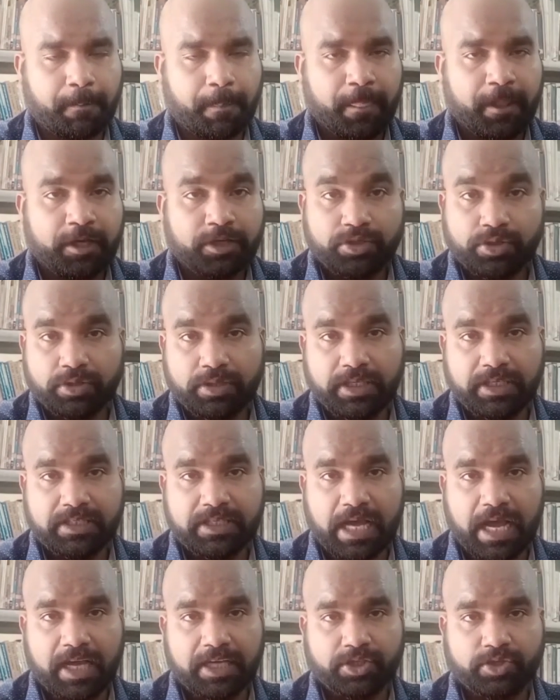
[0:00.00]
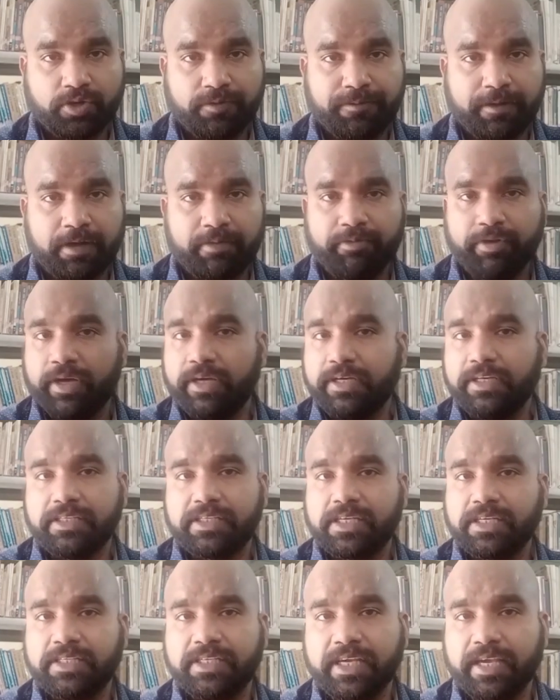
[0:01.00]
So these are, so far we are
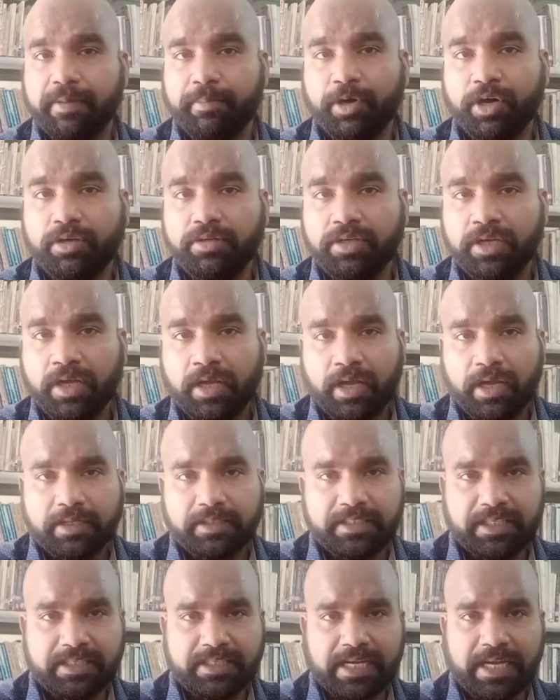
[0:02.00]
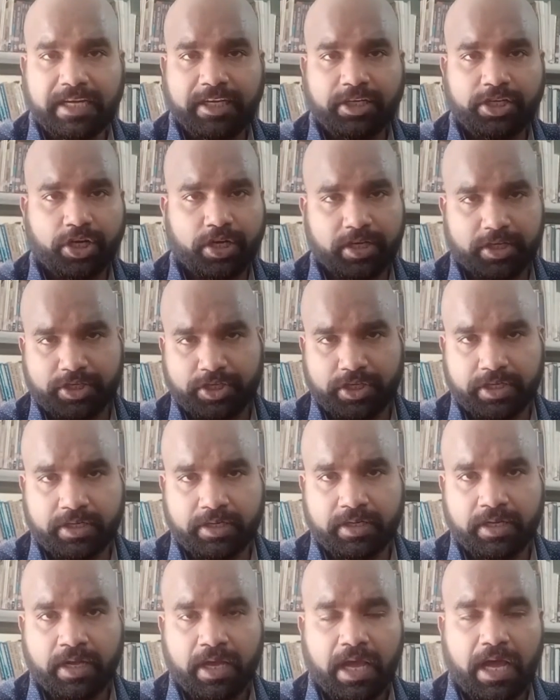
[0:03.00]
discussing about just an
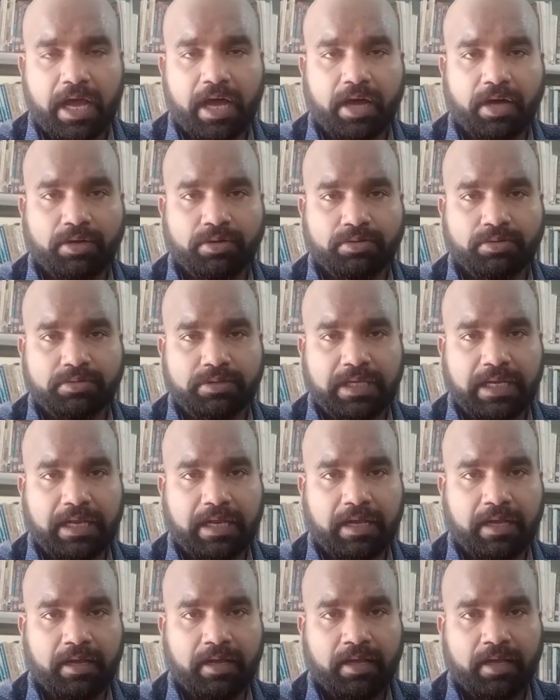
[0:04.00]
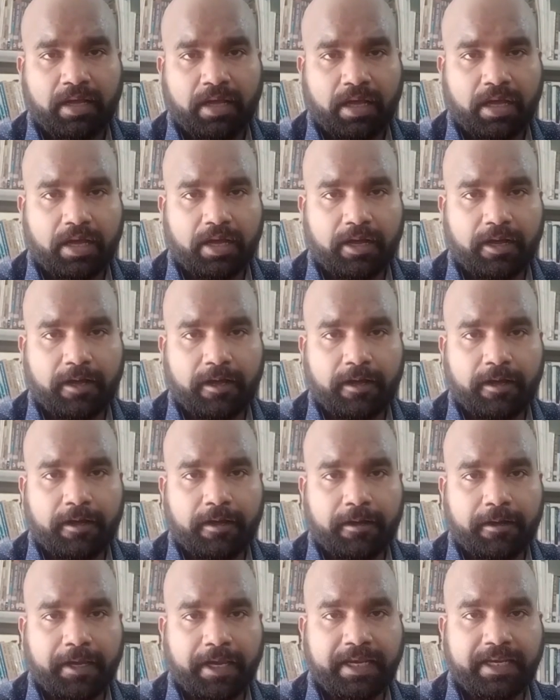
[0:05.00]
introduction, how the
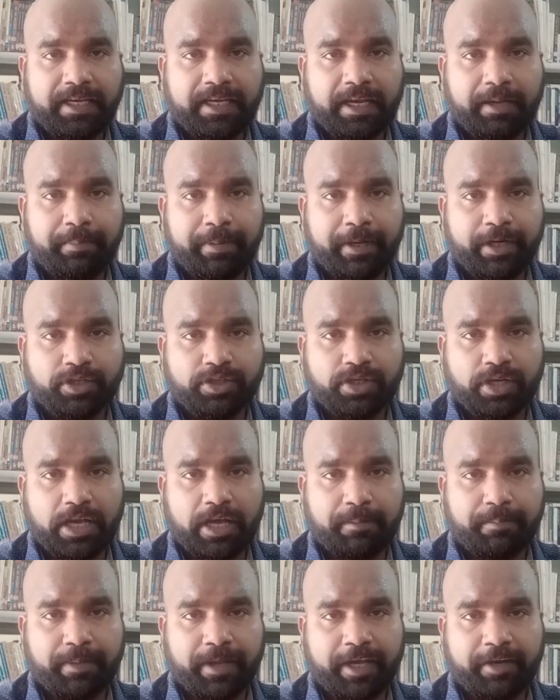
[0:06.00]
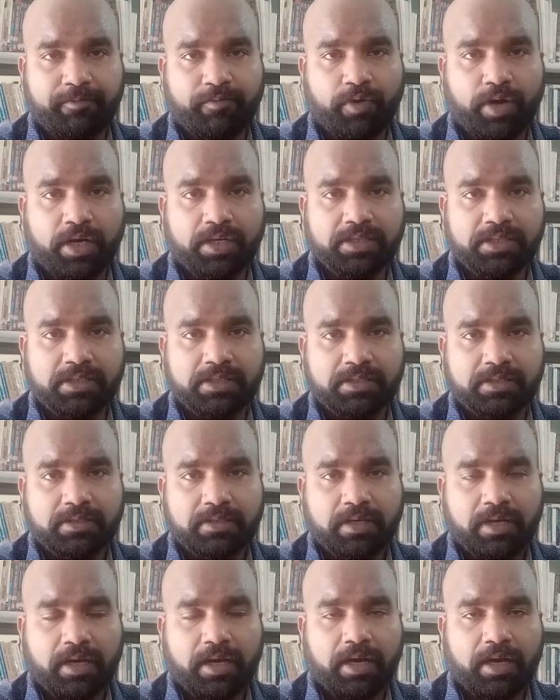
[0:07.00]
Indian Peninsular Plate was
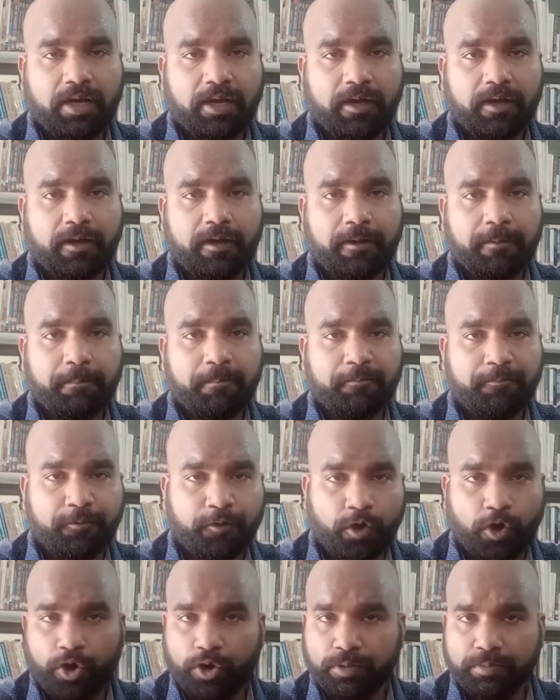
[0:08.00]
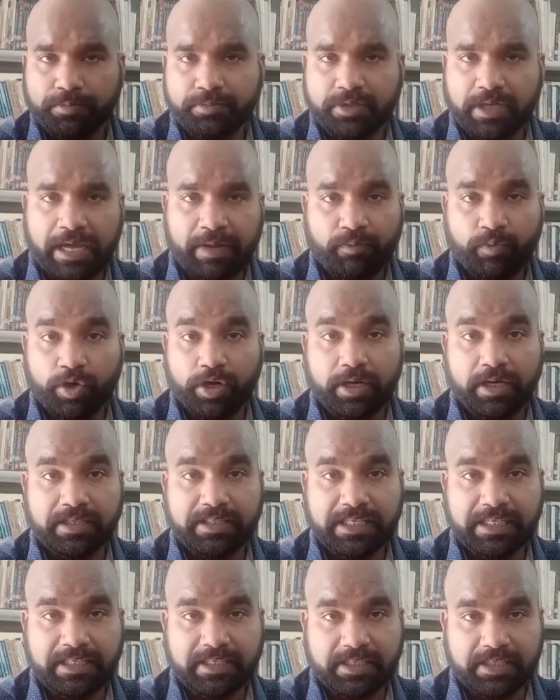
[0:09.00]
formed and where is
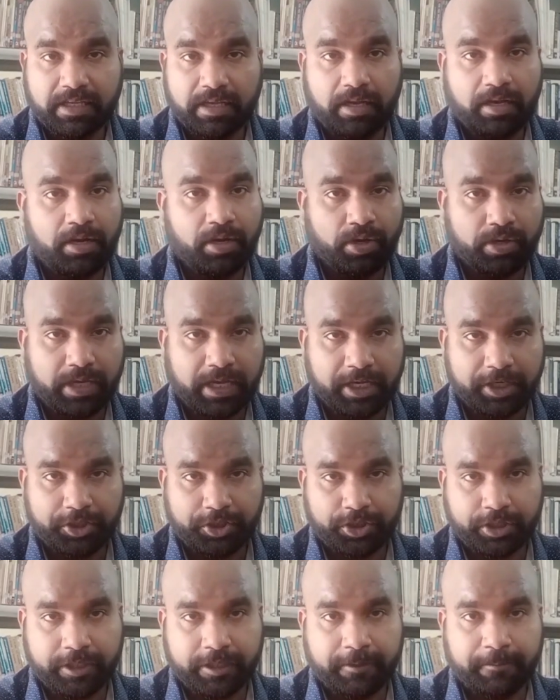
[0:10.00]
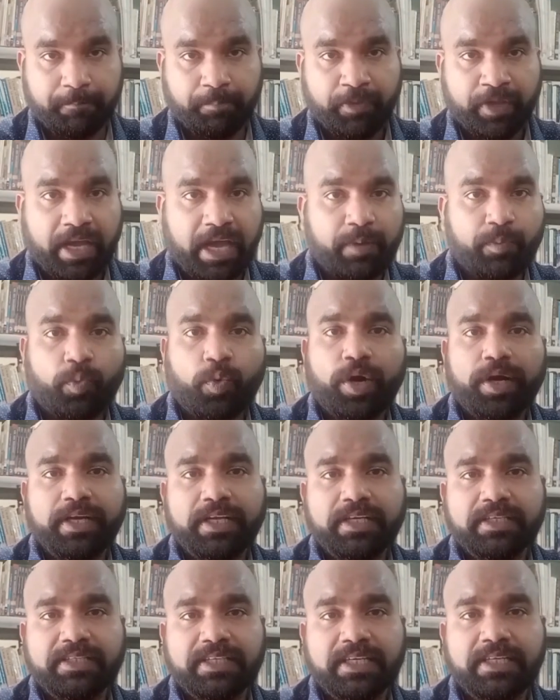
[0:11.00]
its location and what
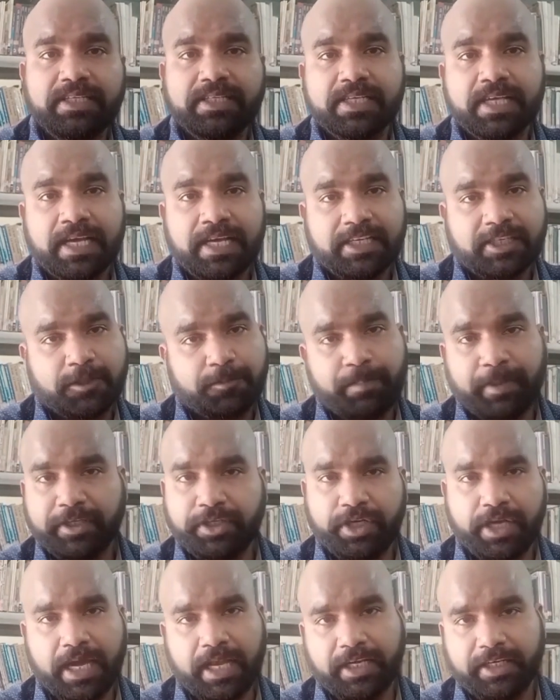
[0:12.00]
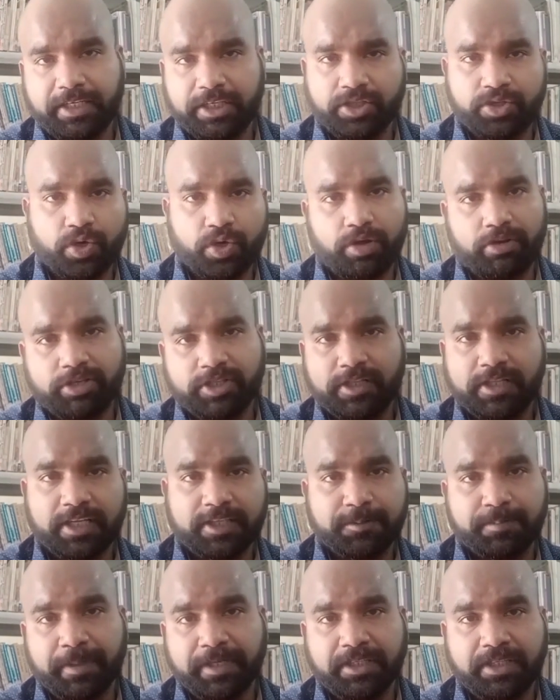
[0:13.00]
is its specialities or the
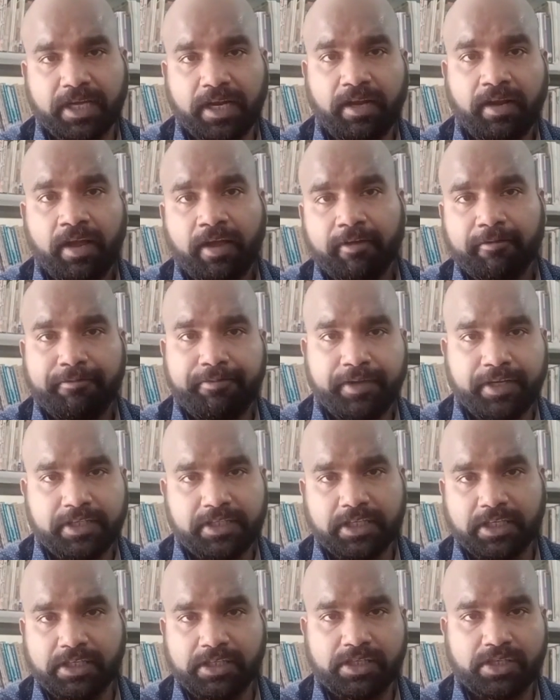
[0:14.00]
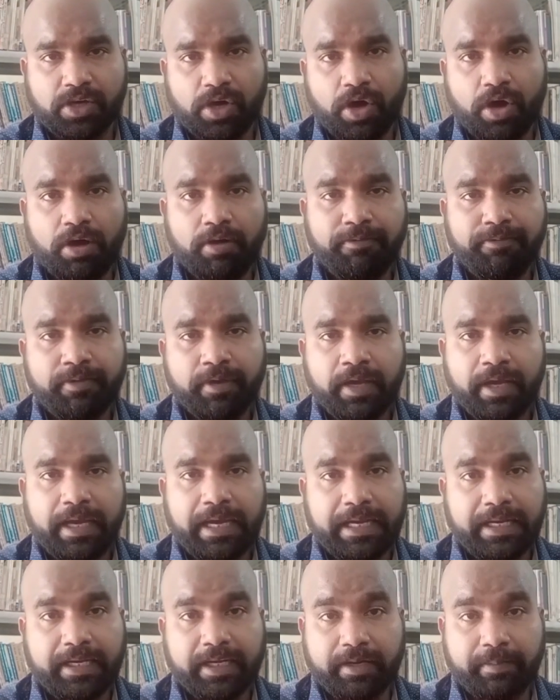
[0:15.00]
special features of
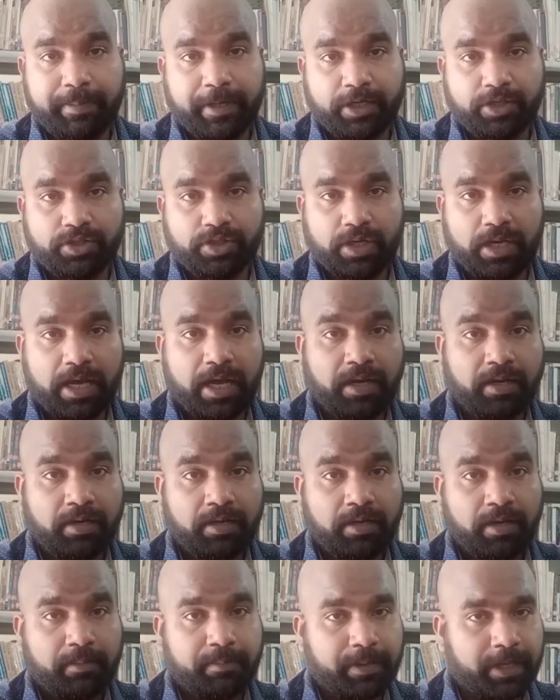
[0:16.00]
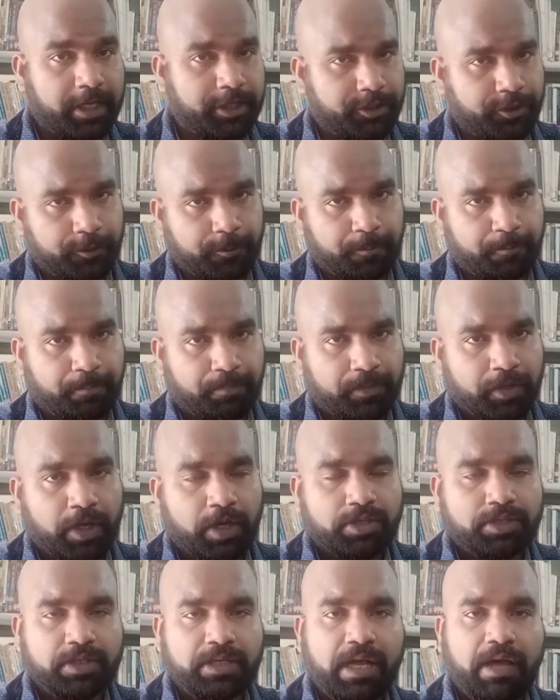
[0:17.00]
Indian Peninsular Plateau.
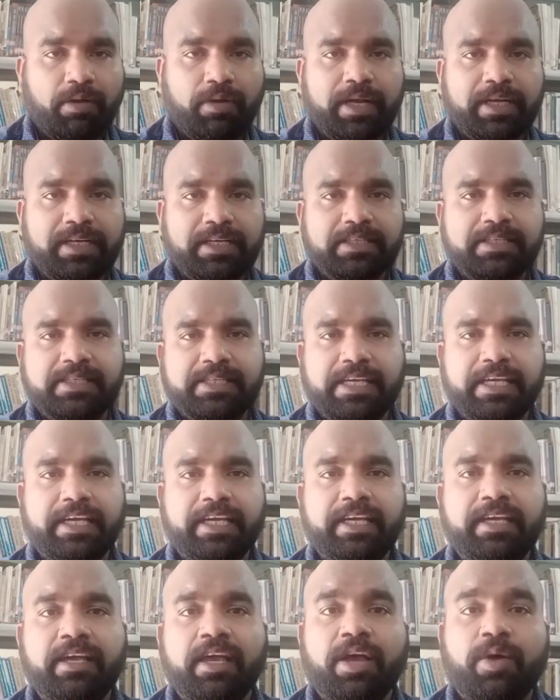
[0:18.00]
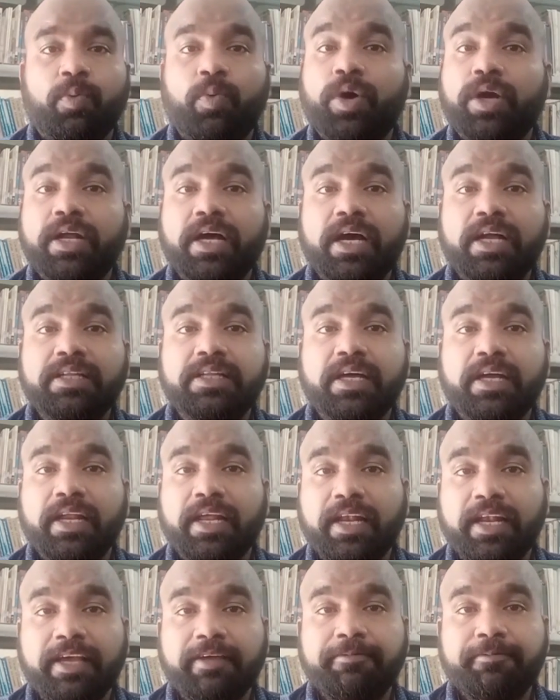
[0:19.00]
So now let us see what are the
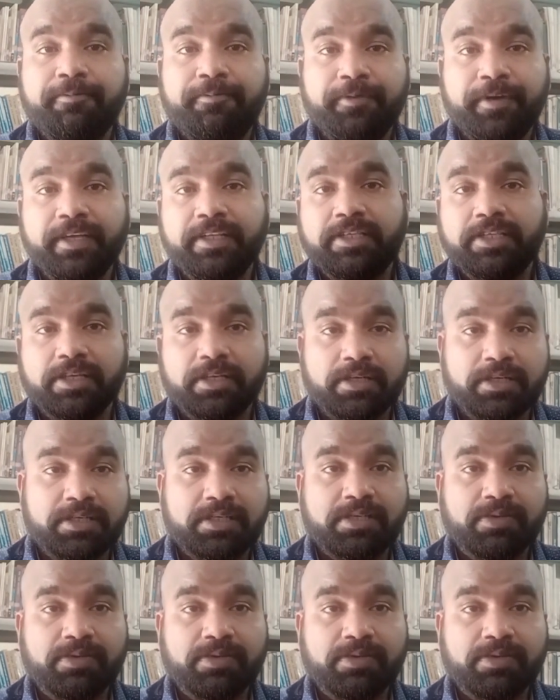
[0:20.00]
relief features